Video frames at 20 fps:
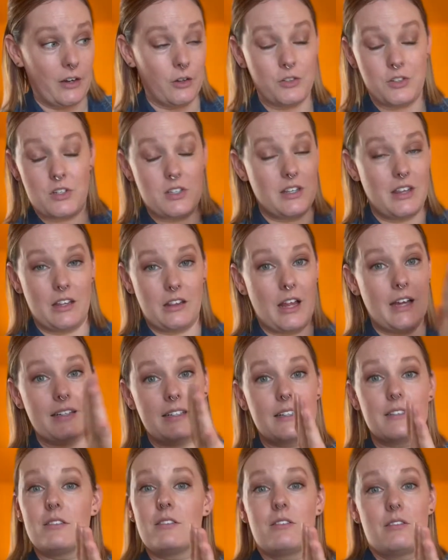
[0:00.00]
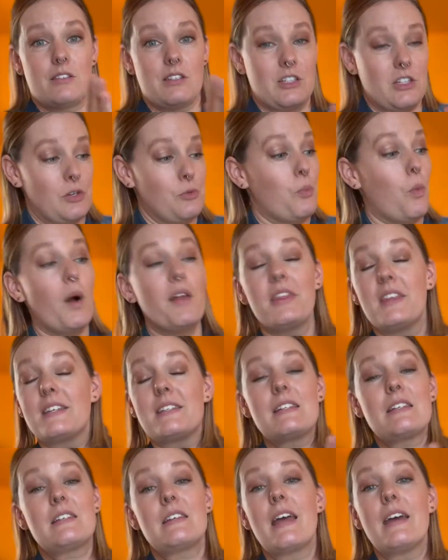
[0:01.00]
It's the one that
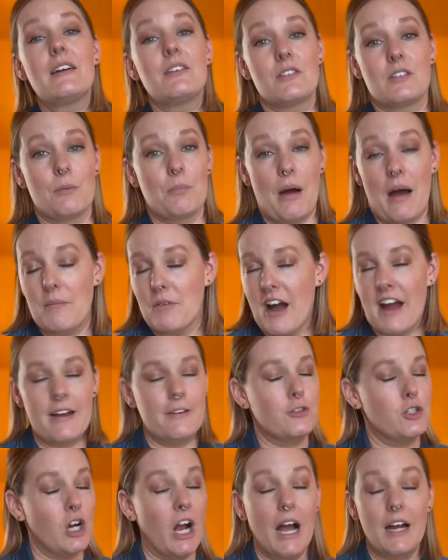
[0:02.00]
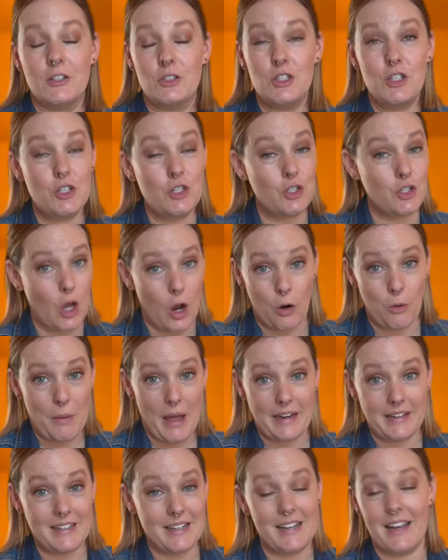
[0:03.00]
stands above. I have tried so
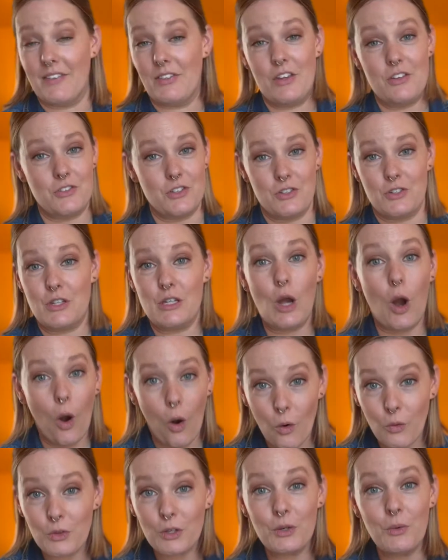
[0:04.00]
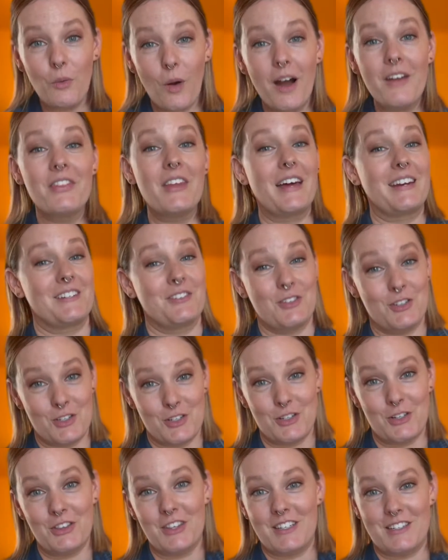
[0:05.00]
many, and this is the only one that has
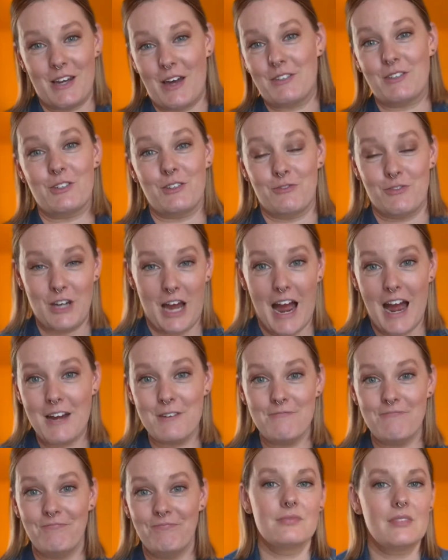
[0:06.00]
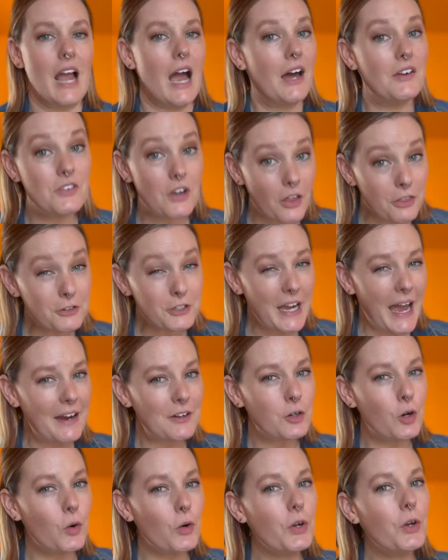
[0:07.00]
stood the test of time. Another
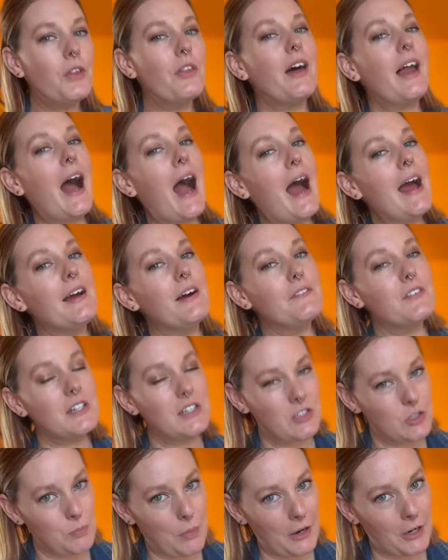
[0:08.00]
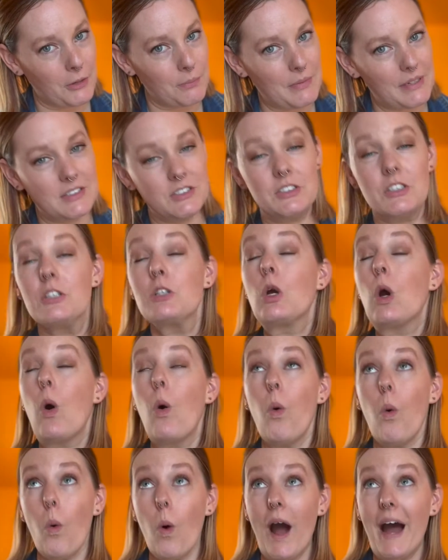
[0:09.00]
category that I have experimented quite
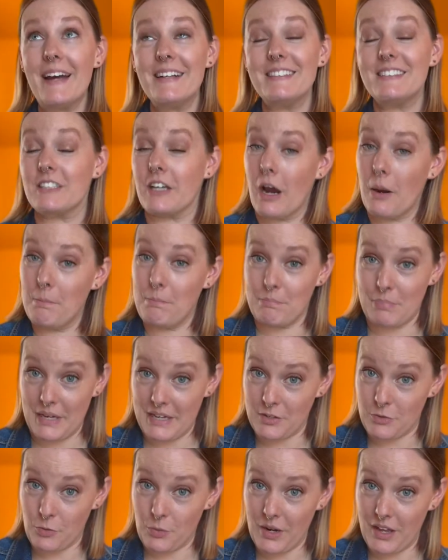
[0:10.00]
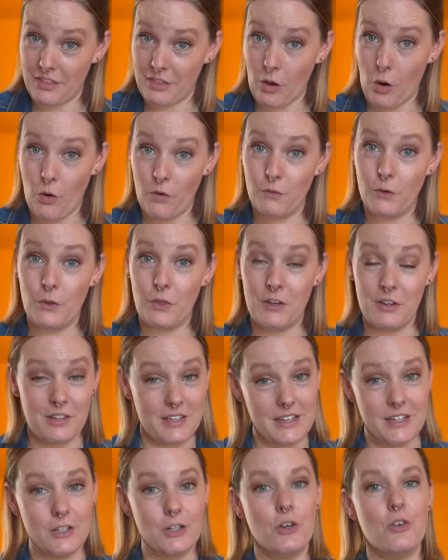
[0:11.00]
quite a bit with over the
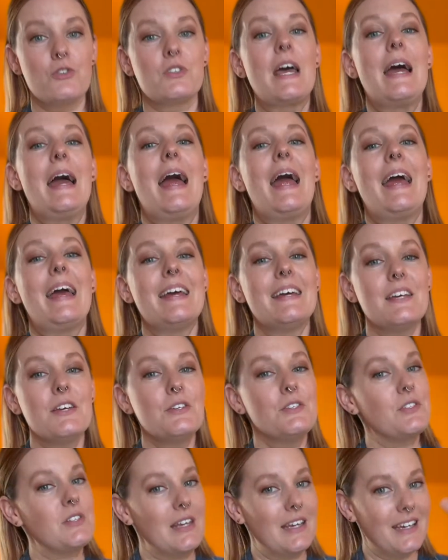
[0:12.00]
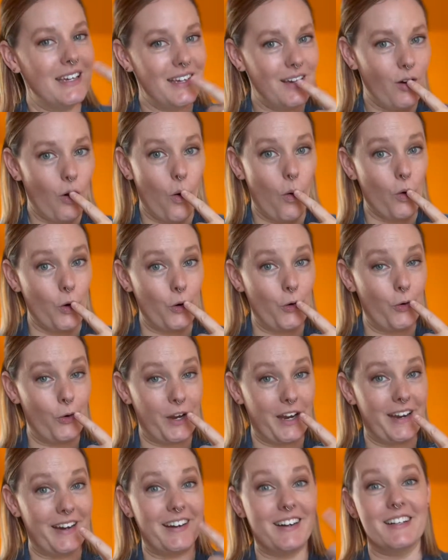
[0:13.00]
years is oral
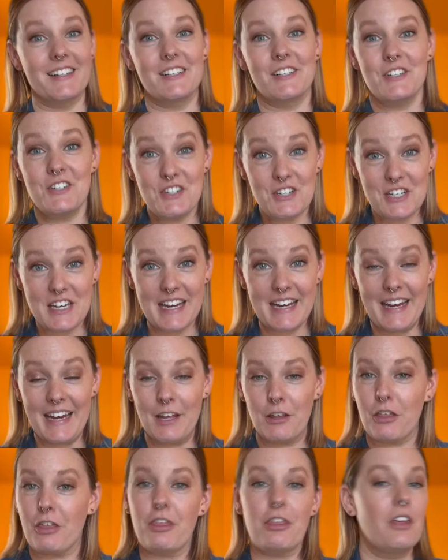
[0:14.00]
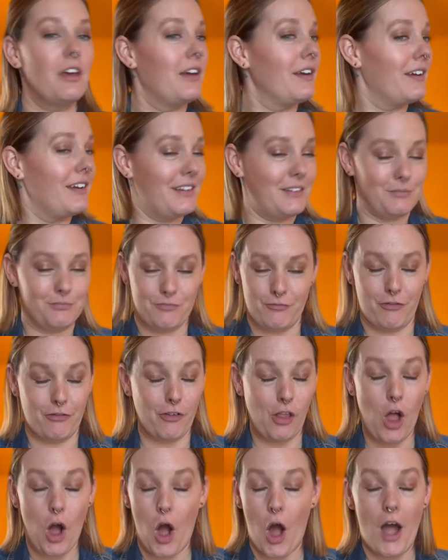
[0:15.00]
care, teeth,
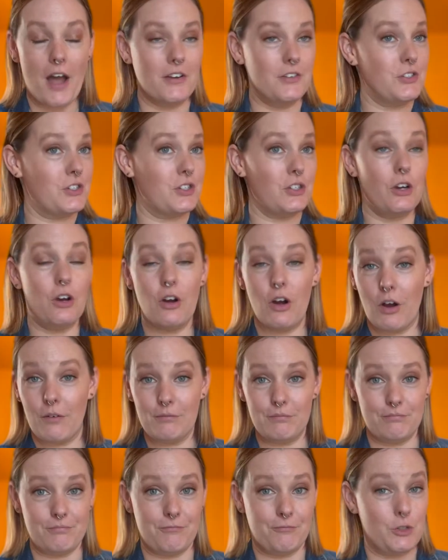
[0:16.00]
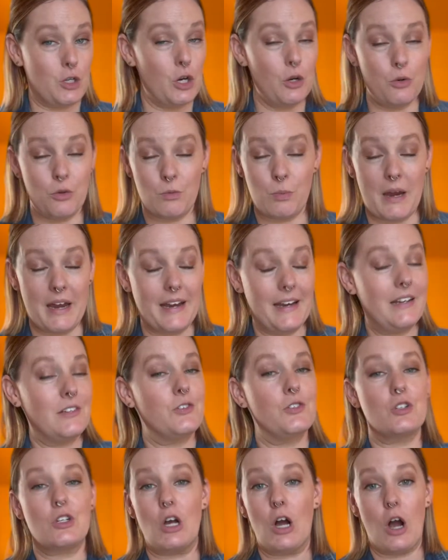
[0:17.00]
floss,
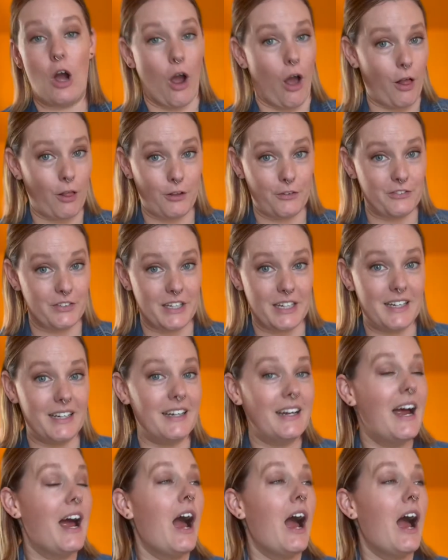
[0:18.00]
toothpaste, all of it.